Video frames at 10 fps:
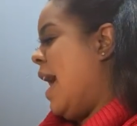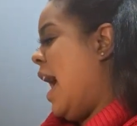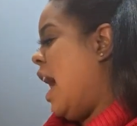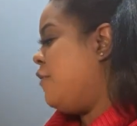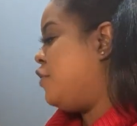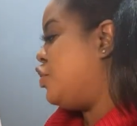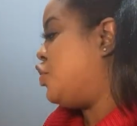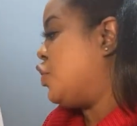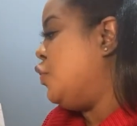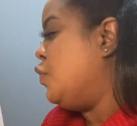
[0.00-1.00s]
After
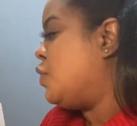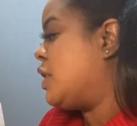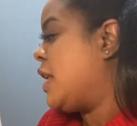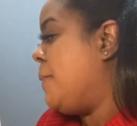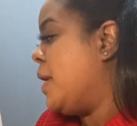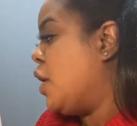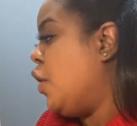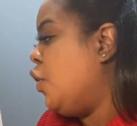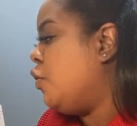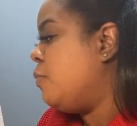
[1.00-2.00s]
school, skipping
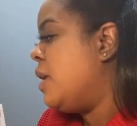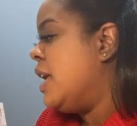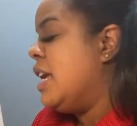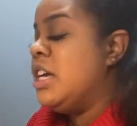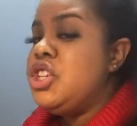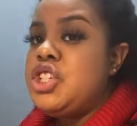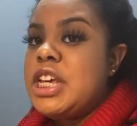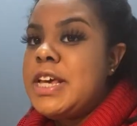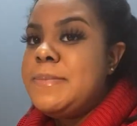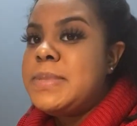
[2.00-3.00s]
home,
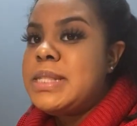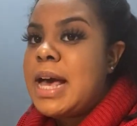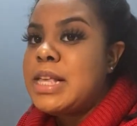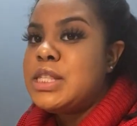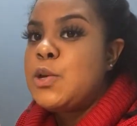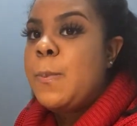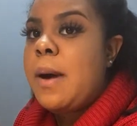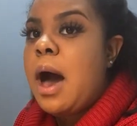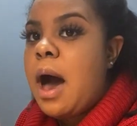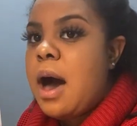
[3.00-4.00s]
Jim said to
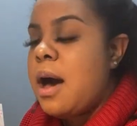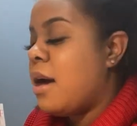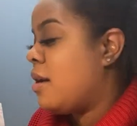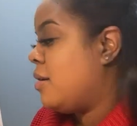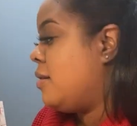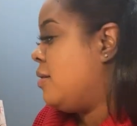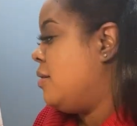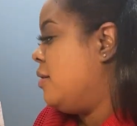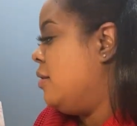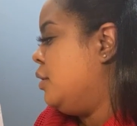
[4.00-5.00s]
Pa,
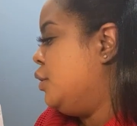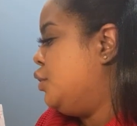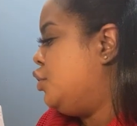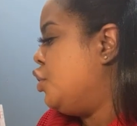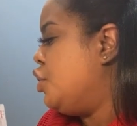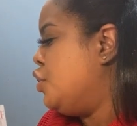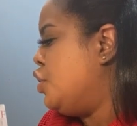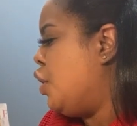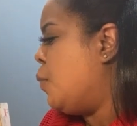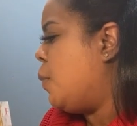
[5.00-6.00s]
Do you
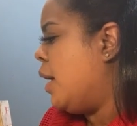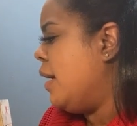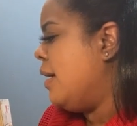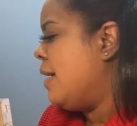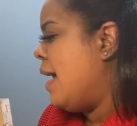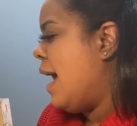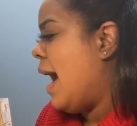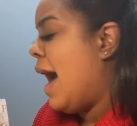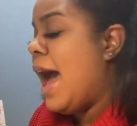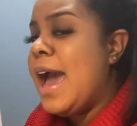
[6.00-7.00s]
know what?
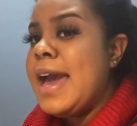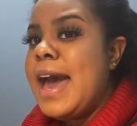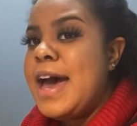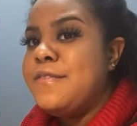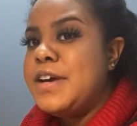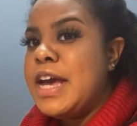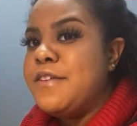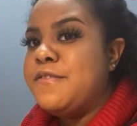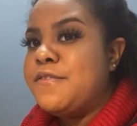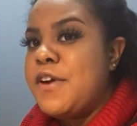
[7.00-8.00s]
I have a
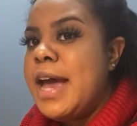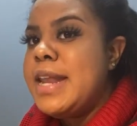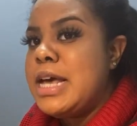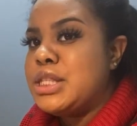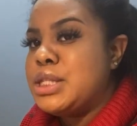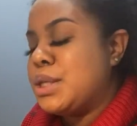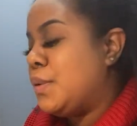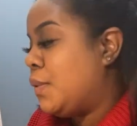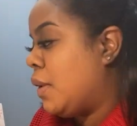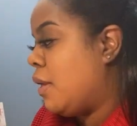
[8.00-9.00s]
friend at
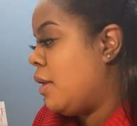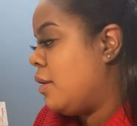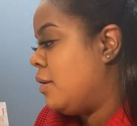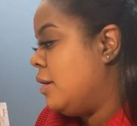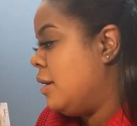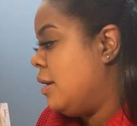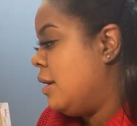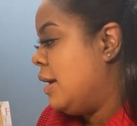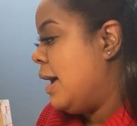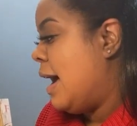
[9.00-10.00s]
school.
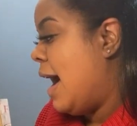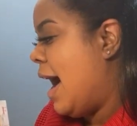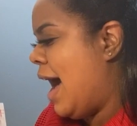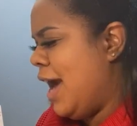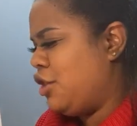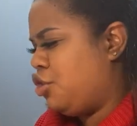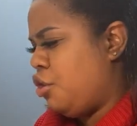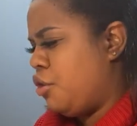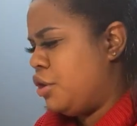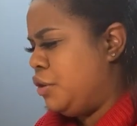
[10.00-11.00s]
I
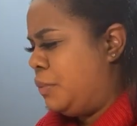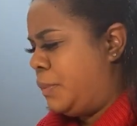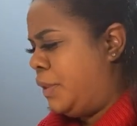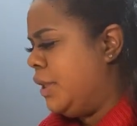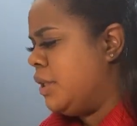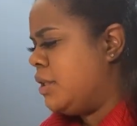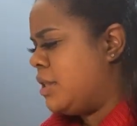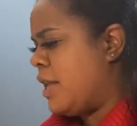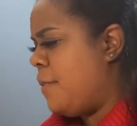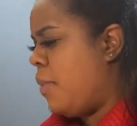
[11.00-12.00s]
thought you would,
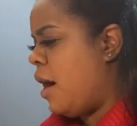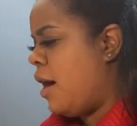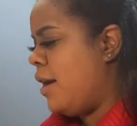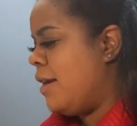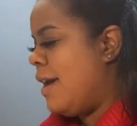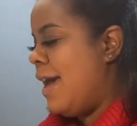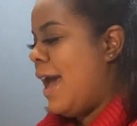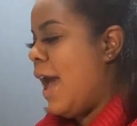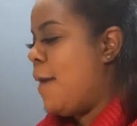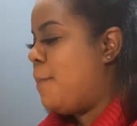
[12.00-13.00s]
said Pa,
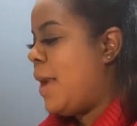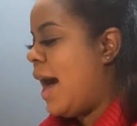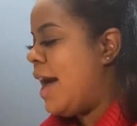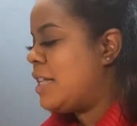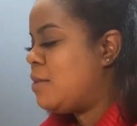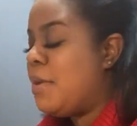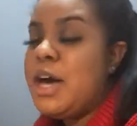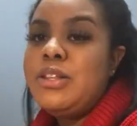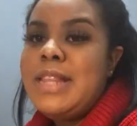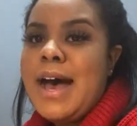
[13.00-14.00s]
and Pa
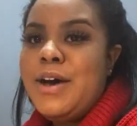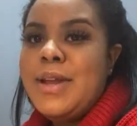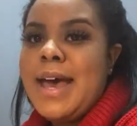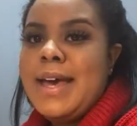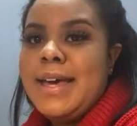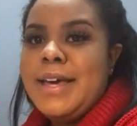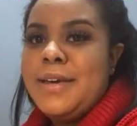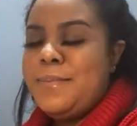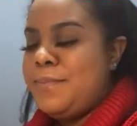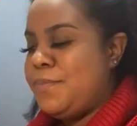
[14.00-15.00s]
smiled down at him.